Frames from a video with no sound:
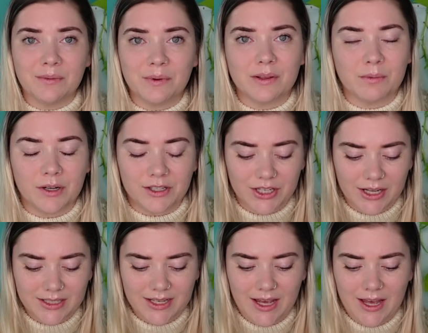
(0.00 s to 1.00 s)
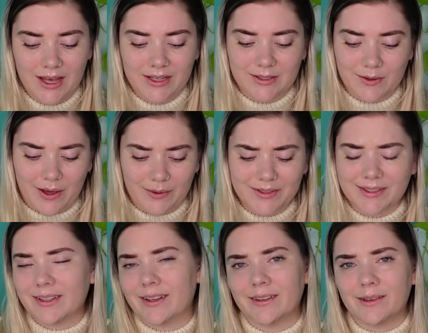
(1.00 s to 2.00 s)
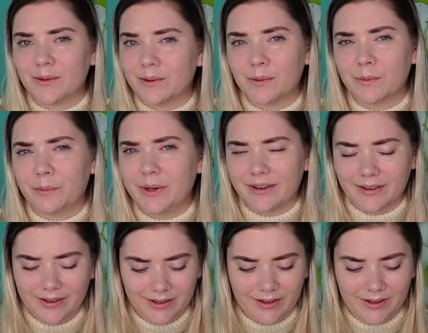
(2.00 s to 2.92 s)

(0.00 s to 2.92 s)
with the project. So that was a little weird.